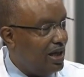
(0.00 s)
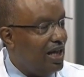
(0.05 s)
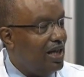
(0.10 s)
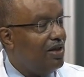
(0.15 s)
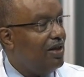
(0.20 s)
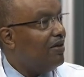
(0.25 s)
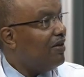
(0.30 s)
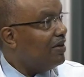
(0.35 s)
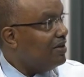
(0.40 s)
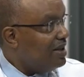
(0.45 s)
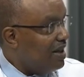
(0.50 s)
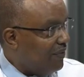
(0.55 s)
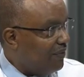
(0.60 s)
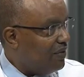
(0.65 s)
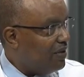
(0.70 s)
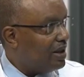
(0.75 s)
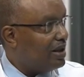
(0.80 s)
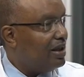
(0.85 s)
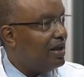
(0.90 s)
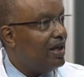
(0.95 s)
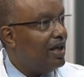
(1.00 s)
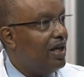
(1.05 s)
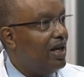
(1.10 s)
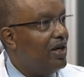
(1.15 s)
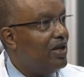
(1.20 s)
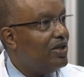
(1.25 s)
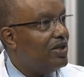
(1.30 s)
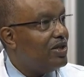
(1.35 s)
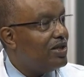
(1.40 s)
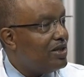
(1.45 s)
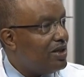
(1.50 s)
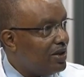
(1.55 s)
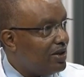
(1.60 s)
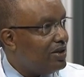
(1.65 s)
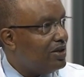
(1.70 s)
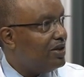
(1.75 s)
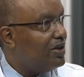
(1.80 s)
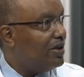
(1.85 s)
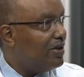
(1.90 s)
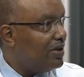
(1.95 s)
There are definitely
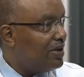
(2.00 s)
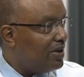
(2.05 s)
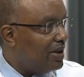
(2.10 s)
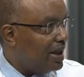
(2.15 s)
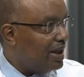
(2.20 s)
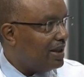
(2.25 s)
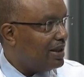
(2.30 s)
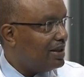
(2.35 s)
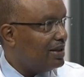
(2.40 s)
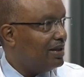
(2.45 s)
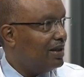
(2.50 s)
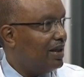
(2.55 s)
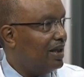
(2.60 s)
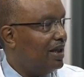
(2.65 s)
certain things